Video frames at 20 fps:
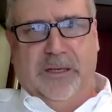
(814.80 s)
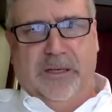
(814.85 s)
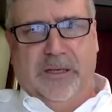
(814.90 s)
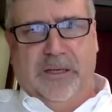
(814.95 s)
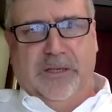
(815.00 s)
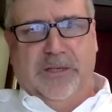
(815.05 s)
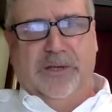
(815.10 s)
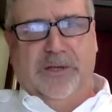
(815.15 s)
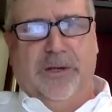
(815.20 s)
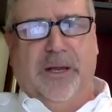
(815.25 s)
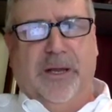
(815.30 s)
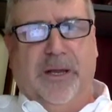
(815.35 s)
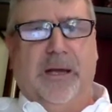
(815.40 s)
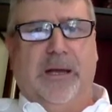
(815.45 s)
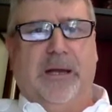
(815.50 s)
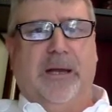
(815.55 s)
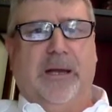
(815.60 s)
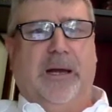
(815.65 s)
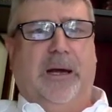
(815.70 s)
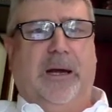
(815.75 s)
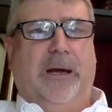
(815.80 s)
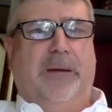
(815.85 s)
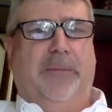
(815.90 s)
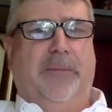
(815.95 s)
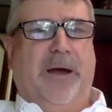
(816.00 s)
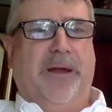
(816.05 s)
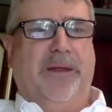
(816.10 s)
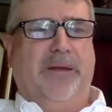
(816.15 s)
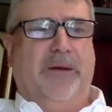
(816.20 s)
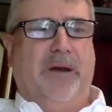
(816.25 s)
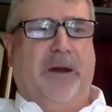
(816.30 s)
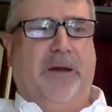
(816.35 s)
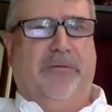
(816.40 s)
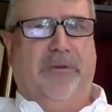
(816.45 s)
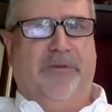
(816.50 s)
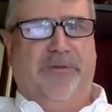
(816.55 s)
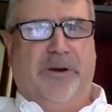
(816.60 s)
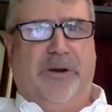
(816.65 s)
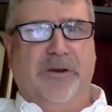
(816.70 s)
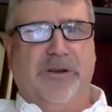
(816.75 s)
So they either have
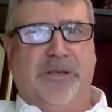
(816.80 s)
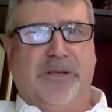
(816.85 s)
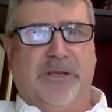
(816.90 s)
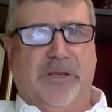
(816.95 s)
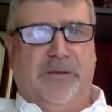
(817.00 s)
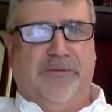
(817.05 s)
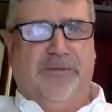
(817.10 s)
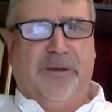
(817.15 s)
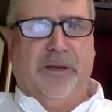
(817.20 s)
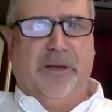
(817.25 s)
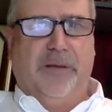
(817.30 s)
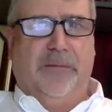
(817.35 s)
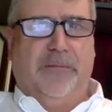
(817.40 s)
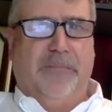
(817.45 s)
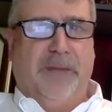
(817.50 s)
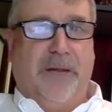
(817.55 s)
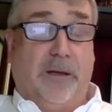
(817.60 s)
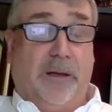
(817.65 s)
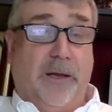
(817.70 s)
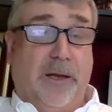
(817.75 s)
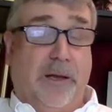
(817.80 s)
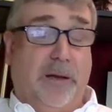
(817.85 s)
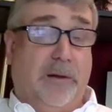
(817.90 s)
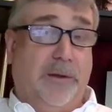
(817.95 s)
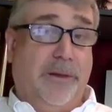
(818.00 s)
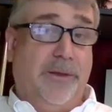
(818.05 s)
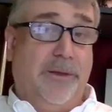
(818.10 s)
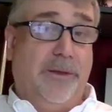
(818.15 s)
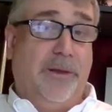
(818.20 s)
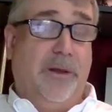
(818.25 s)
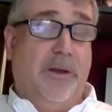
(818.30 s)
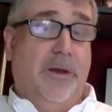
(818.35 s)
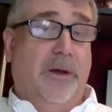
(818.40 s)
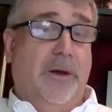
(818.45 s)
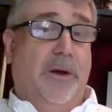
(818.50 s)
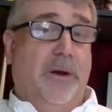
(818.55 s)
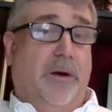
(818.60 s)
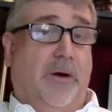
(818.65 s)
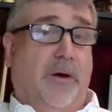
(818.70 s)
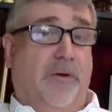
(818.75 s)
a very significant mental health
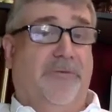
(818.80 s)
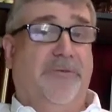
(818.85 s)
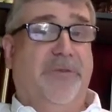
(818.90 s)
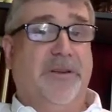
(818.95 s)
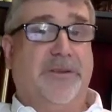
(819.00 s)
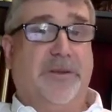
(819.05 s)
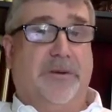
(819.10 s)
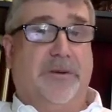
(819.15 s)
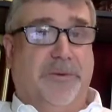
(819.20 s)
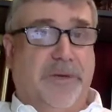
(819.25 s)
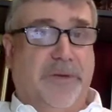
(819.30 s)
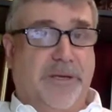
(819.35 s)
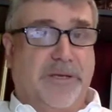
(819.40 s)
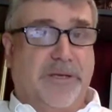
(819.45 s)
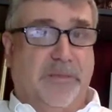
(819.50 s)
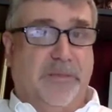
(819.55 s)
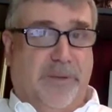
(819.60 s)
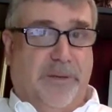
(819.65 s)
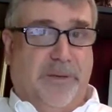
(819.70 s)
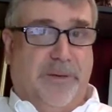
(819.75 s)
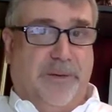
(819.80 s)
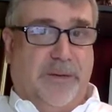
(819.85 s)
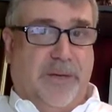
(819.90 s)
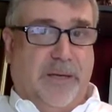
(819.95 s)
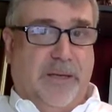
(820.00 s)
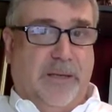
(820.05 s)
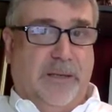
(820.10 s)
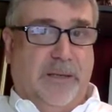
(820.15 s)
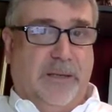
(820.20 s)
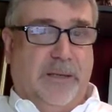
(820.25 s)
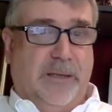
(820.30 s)
or physical disability.